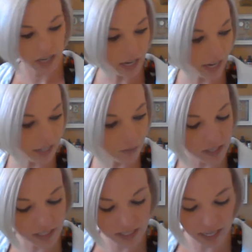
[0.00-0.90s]
And there was
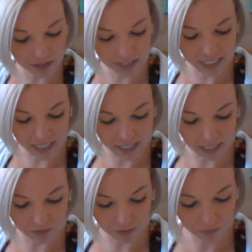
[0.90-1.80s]
a set of six of
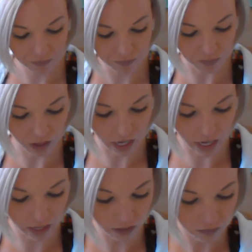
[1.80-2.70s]
them, okay?